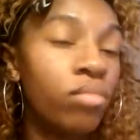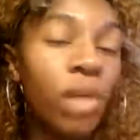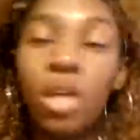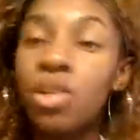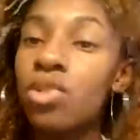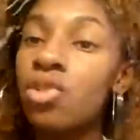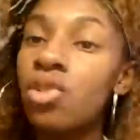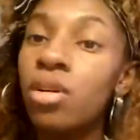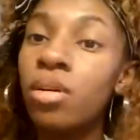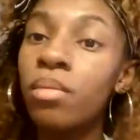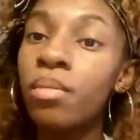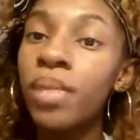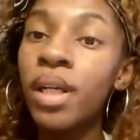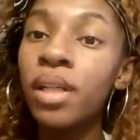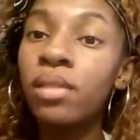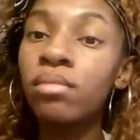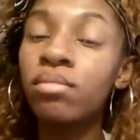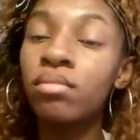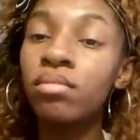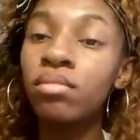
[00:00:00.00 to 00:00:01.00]
sure, but
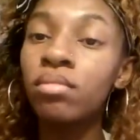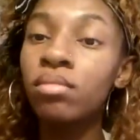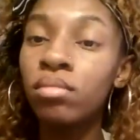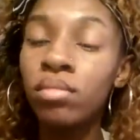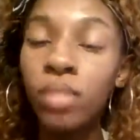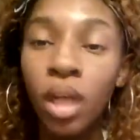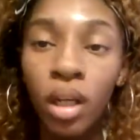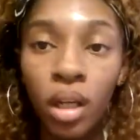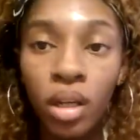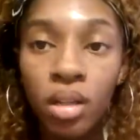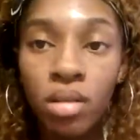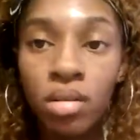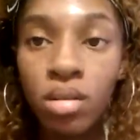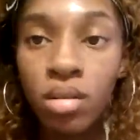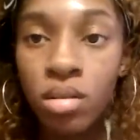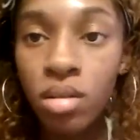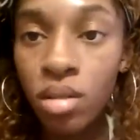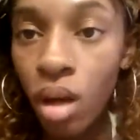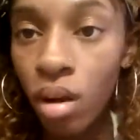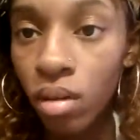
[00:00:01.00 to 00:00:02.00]
I
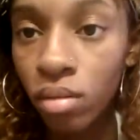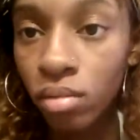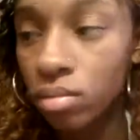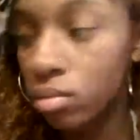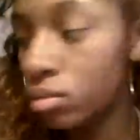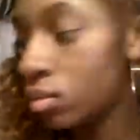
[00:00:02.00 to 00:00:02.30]
guess so.